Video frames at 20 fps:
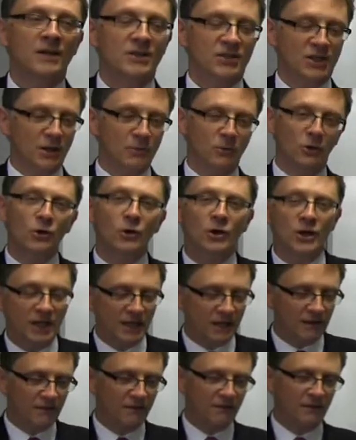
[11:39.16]
Don't look at
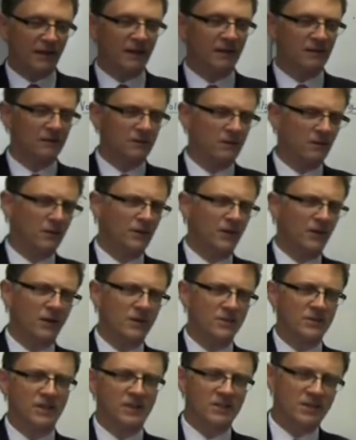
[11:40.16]
it and think, oh,
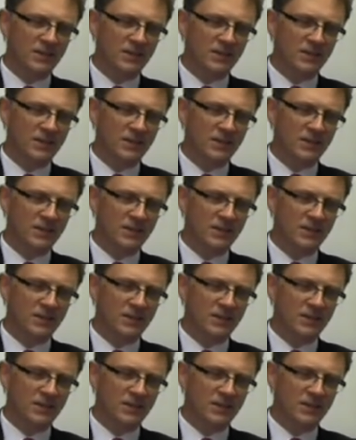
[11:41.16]
nasty